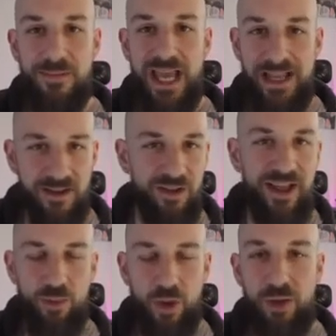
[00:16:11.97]
And so
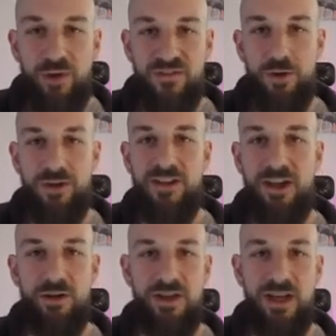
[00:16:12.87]
that's why we're focusing
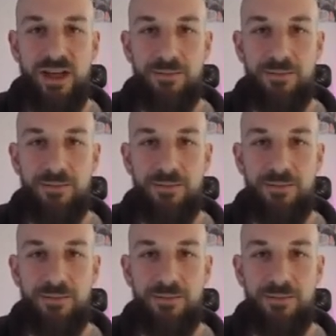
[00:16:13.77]
here today.